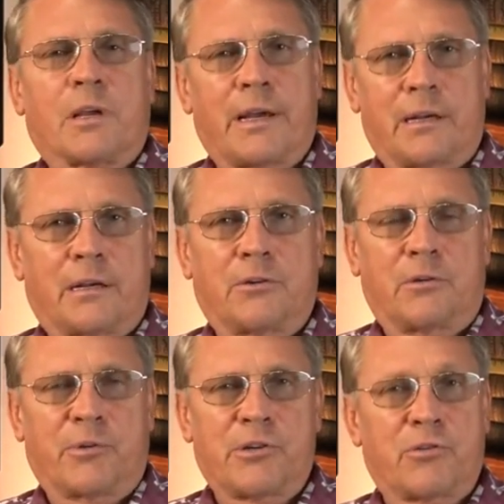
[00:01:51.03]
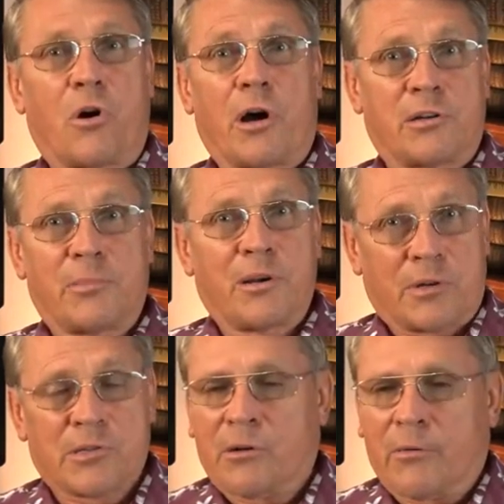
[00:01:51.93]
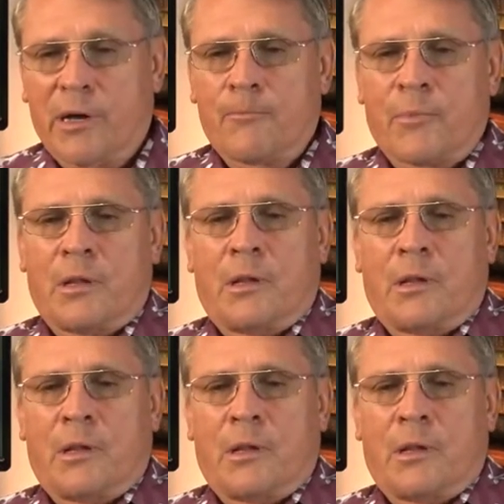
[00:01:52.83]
like a good preacher ought to be once in a while.